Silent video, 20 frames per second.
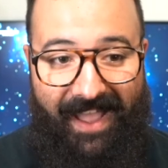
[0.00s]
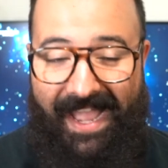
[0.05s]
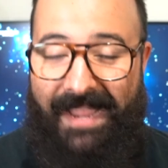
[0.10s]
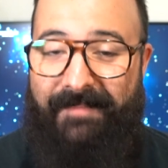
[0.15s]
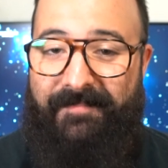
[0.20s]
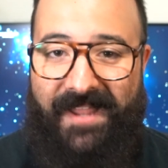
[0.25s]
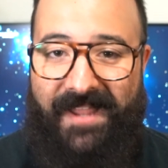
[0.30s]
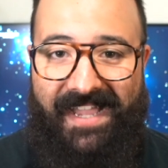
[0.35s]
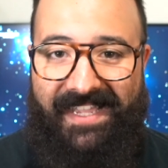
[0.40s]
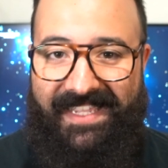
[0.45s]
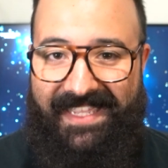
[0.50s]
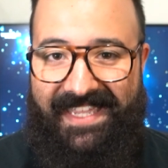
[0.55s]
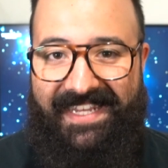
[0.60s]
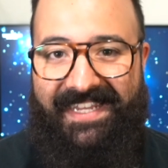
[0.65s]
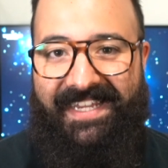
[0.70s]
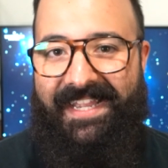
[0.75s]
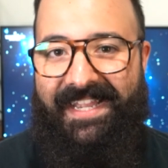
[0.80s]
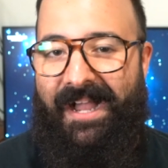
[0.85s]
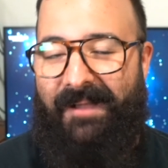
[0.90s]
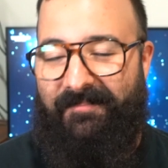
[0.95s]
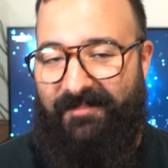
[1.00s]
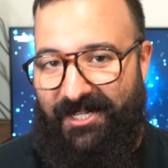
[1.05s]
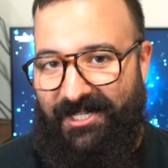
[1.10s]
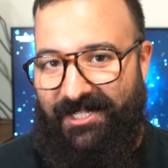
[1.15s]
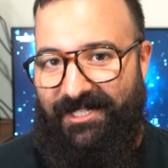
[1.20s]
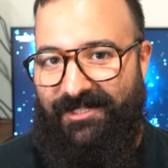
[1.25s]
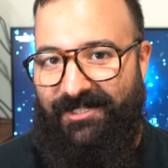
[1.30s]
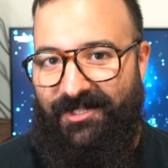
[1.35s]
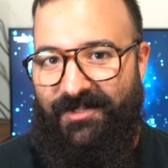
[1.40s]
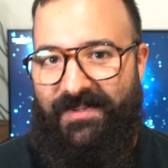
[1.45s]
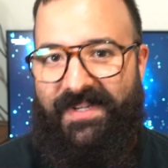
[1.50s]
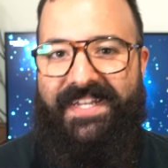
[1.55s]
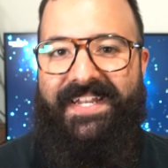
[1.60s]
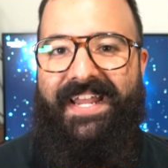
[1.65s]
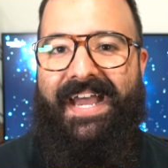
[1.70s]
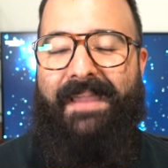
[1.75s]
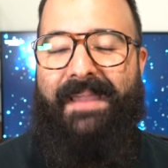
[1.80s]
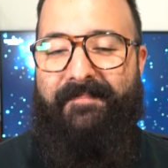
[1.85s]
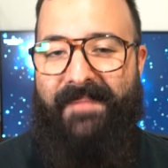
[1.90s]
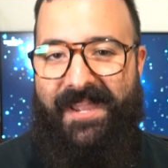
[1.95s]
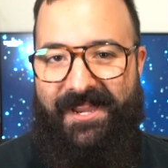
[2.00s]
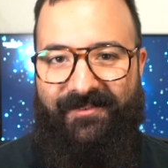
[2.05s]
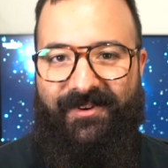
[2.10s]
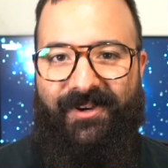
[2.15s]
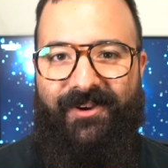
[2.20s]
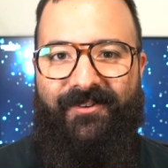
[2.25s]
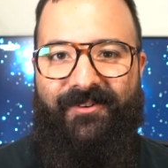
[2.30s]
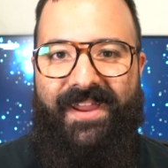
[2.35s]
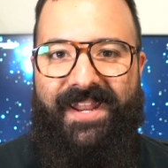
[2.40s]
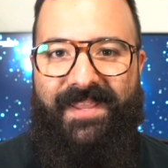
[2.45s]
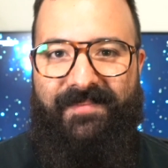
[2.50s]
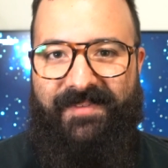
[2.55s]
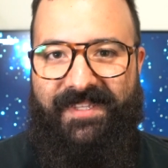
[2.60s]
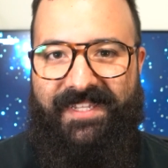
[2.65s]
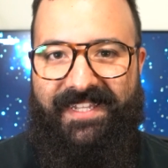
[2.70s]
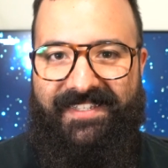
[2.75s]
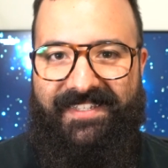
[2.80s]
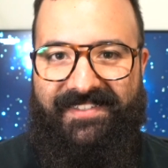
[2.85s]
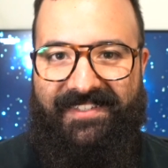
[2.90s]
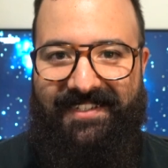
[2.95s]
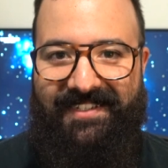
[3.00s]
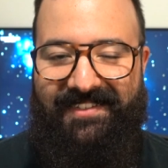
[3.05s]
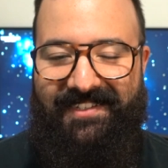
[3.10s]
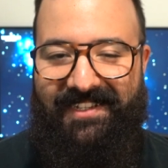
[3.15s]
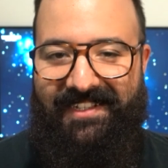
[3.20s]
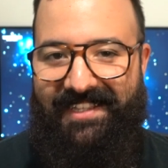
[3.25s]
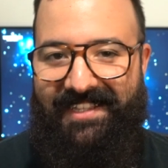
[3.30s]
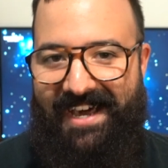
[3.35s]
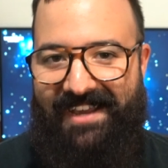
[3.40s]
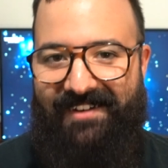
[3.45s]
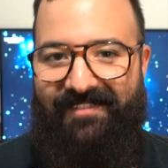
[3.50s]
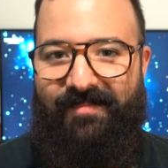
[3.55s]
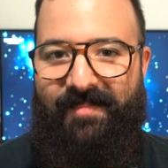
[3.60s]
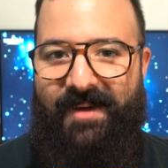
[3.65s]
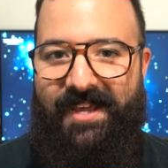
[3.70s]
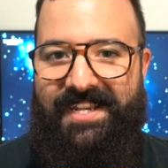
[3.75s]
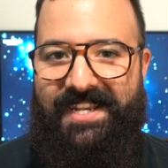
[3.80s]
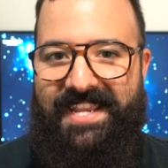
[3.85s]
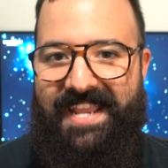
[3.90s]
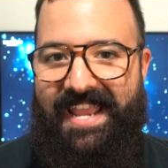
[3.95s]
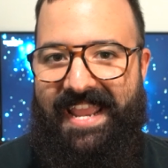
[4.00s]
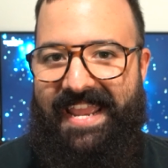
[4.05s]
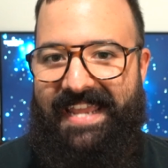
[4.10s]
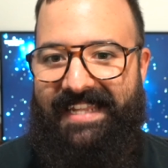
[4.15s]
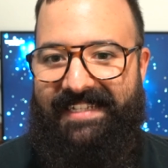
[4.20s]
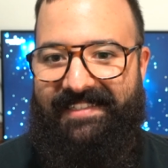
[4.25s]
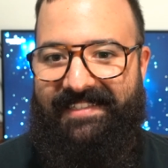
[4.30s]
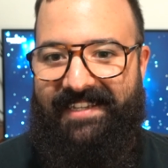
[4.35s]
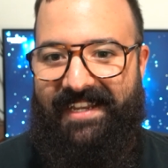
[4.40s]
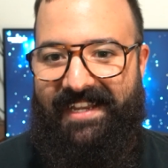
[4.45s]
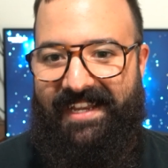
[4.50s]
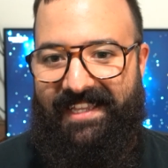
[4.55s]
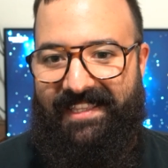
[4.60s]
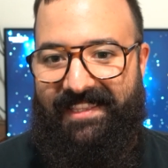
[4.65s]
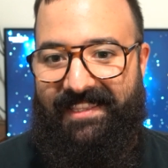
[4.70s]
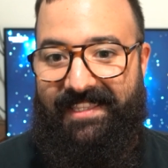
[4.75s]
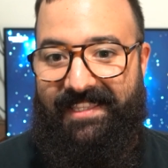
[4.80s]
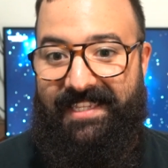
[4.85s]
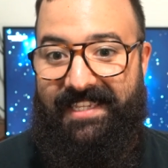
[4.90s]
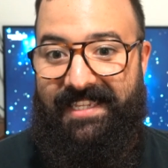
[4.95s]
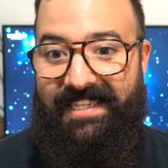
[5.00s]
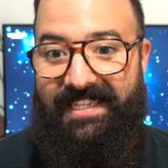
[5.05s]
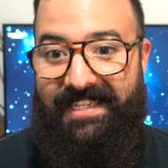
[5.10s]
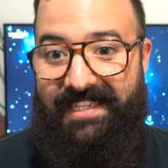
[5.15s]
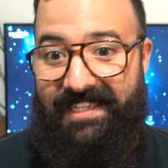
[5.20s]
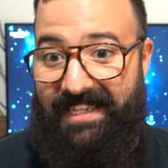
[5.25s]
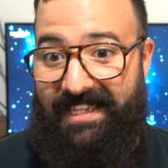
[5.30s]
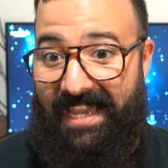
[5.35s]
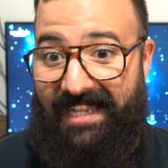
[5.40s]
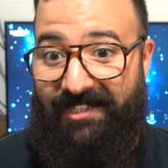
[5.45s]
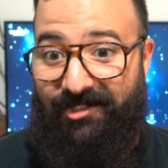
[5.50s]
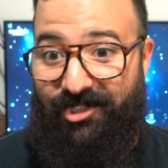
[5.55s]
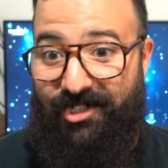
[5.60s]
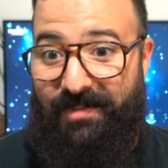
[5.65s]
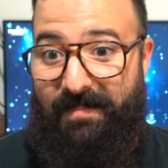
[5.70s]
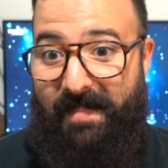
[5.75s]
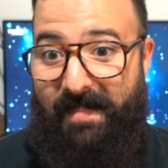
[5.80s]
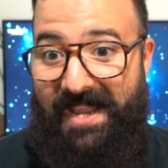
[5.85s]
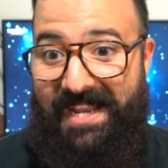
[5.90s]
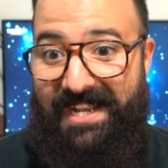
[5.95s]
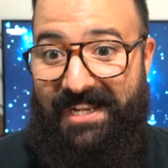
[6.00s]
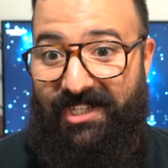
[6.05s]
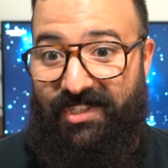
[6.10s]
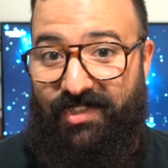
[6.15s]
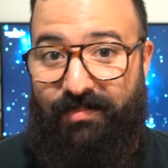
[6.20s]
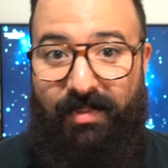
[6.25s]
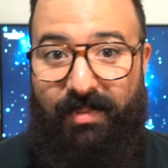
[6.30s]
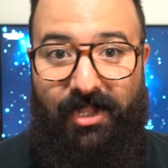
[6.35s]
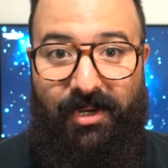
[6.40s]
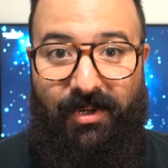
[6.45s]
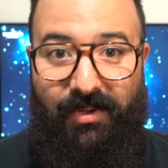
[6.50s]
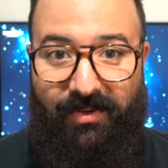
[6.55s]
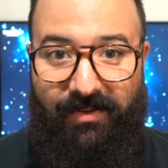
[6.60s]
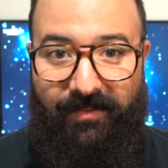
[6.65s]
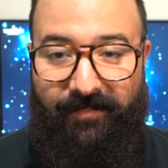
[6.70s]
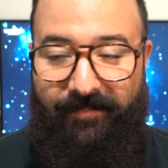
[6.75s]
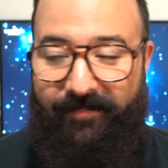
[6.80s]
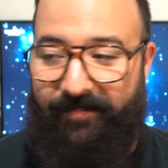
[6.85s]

I'm not kidding. I'm gonna do it. I might regret it because it's a lot of money and the engine might explode.